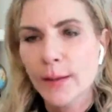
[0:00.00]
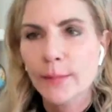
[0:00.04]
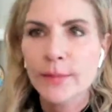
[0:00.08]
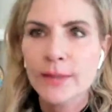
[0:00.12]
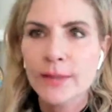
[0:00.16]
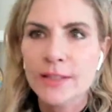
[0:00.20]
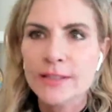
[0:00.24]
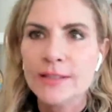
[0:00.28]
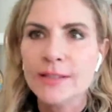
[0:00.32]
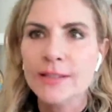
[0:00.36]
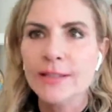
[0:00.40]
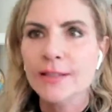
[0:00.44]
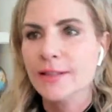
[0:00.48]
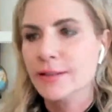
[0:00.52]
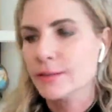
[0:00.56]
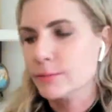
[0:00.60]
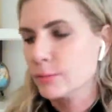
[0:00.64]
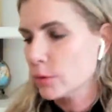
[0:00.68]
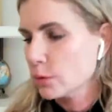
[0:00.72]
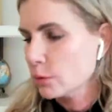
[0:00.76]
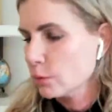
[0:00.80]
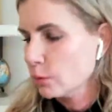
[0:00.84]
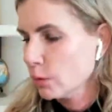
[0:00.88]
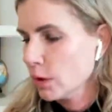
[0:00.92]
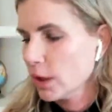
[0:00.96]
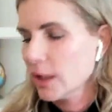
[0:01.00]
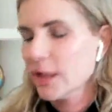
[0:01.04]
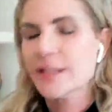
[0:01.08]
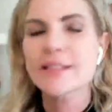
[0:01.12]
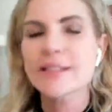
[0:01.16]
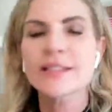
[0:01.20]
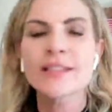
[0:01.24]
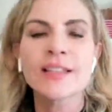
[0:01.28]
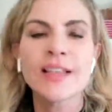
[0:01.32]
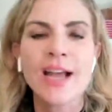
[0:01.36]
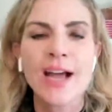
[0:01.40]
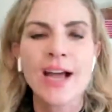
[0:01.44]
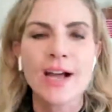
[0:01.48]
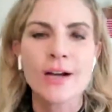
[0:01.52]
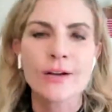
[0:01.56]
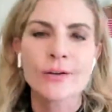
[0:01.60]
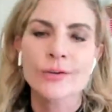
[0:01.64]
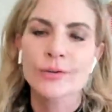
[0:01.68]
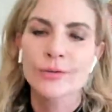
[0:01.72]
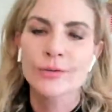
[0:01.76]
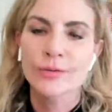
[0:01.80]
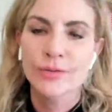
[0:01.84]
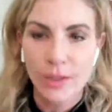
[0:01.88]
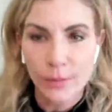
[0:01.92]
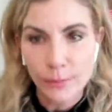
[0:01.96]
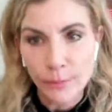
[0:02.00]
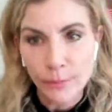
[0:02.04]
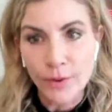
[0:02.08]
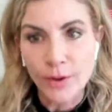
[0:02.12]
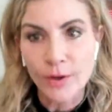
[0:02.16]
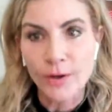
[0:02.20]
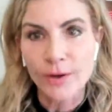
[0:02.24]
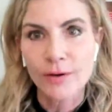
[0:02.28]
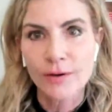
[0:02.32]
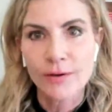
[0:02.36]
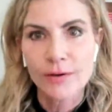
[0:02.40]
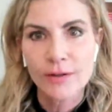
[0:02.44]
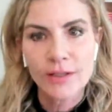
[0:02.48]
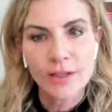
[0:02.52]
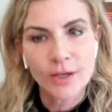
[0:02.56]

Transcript: in my business. Well, what is the actual number?